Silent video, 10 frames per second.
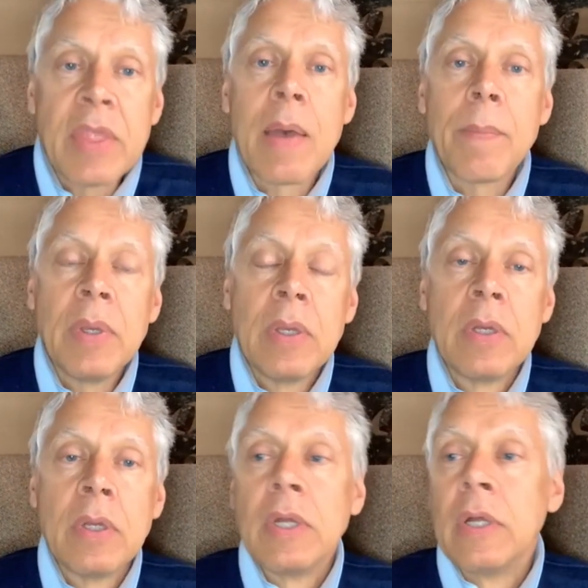them
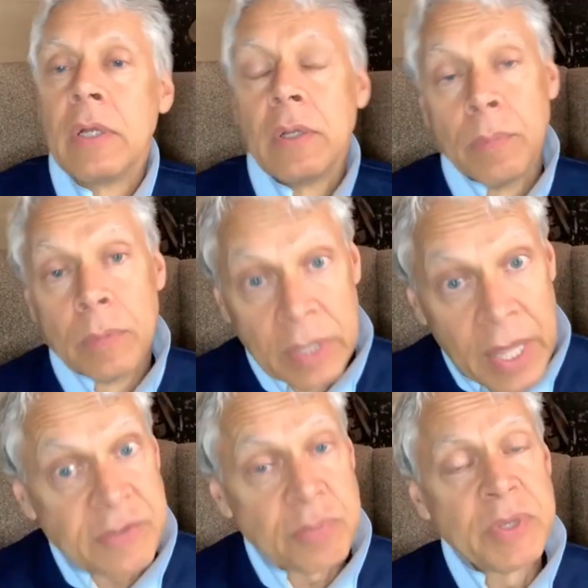
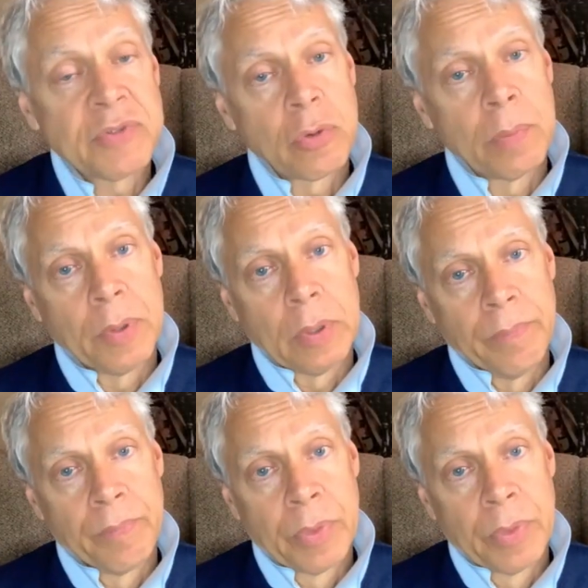less miserable.